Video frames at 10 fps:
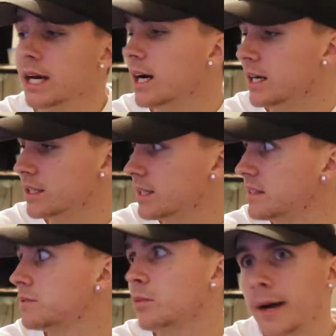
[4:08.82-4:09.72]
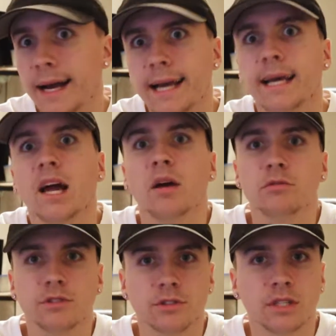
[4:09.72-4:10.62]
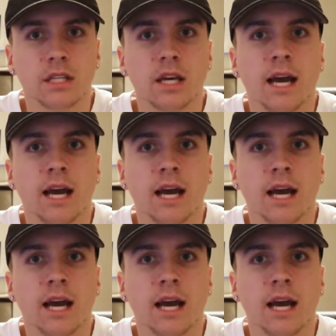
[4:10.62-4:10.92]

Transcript: That's why I was looking